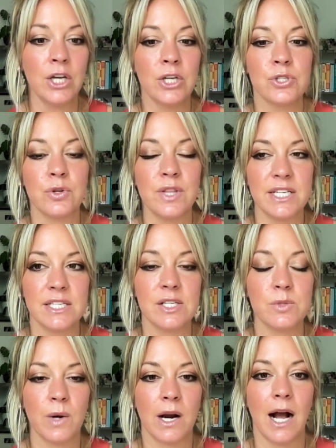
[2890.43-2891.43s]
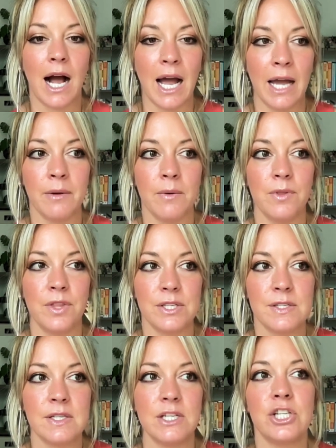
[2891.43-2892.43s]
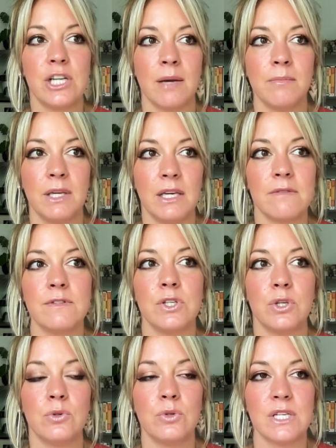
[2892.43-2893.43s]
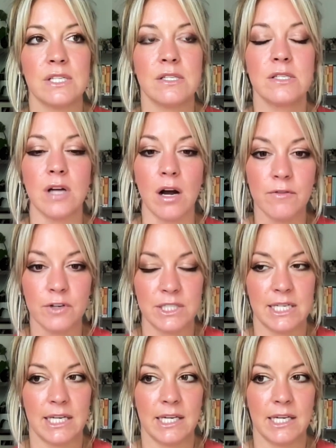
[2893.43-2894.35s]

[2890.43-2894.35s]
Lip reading: So this is where the CGM gives you this sovereignty.